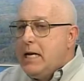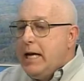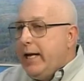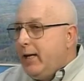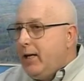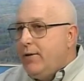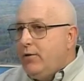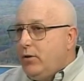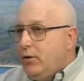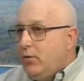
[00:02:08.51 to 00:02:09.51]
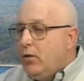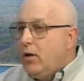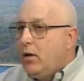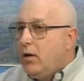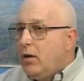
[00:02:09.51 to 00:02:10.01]
And it gives you
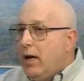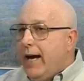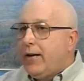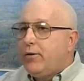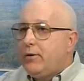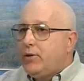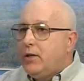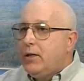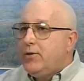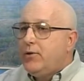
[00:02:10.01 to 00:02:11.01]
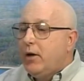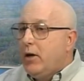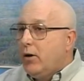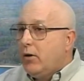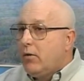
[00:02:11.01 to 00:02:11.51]
accuracies that
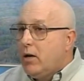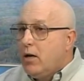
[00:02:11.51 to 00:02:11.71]
are